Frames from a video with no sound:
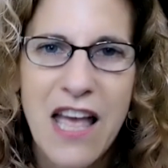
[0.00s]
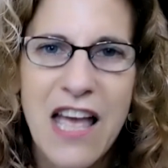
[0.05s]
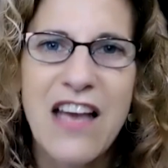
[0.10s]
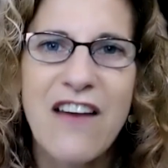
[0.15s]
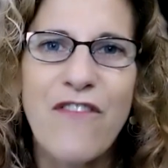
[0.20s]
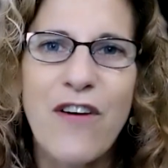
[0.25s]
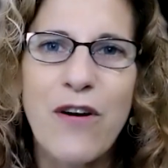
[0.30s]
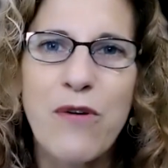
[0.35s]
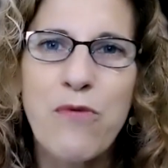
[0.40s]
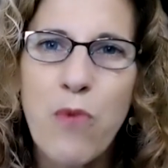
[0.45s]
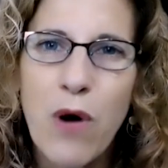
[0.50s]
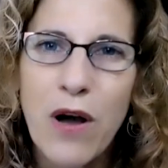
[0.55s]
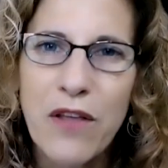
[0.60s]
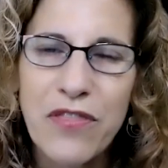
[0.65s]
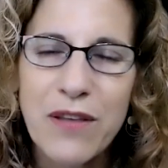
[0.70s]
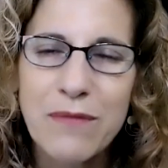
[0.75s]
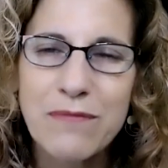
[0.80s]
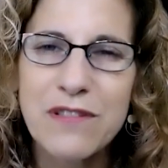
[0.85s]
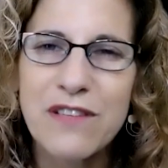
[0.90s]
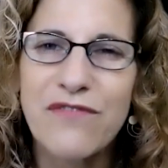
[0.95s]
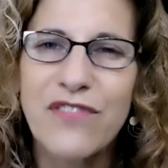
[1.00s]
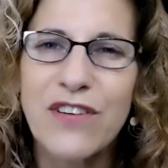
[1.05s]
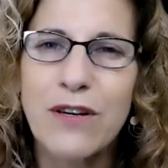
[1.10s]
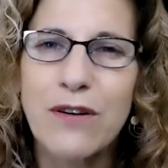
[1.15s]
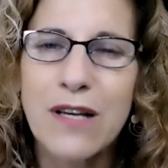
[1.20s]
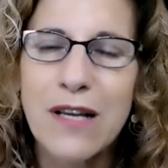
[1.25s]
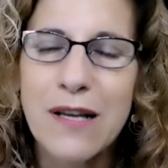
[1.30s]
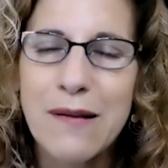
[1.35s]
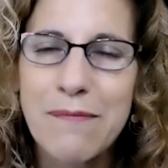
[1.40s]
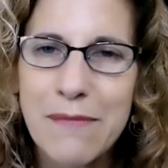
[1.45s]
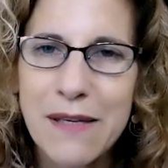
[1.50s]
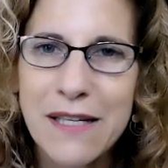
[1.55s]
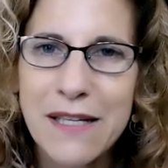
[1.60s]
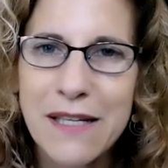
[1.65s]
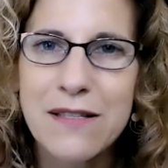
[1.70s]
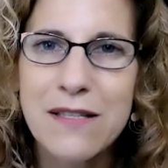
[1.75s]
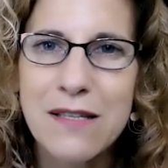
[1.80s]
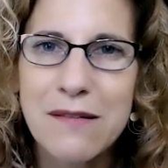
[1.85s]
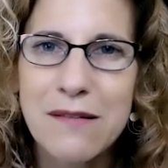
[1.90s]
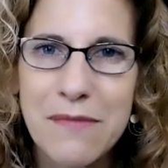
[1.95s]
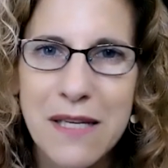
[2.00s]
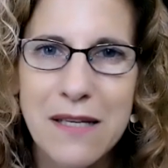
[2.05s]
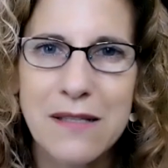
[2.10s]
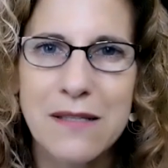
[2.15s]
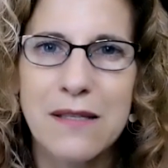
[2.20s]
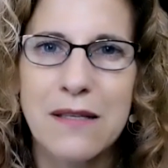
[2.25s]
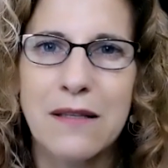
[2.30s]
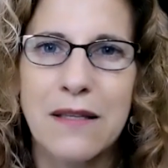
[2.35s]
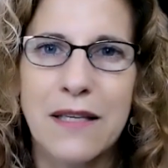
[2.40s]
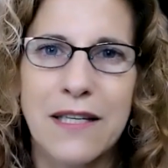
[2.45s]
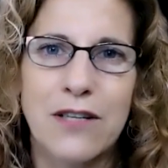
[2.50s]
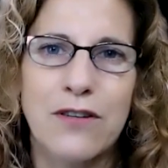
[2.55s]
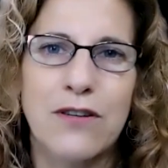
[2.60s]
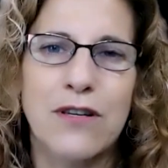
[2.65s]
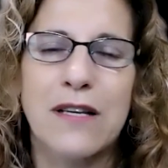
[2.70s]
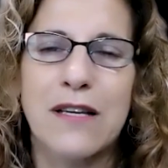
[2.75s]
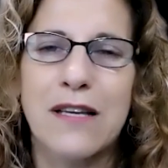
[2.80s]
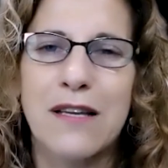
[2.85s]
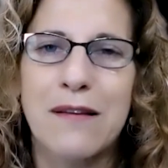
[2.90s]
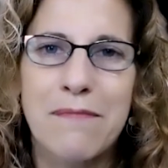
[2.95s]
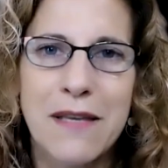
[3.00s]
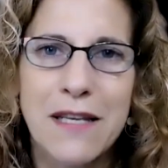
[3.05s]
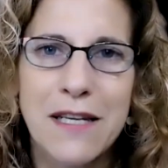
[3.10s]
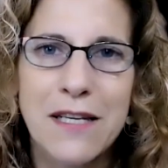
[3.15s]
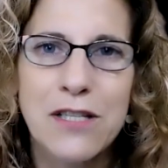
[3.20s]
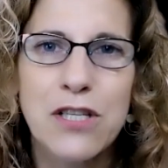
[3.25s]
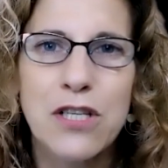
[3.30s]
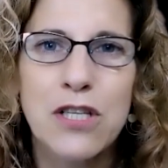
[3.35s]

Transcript: if I want them to feel committed to me as a leader and committed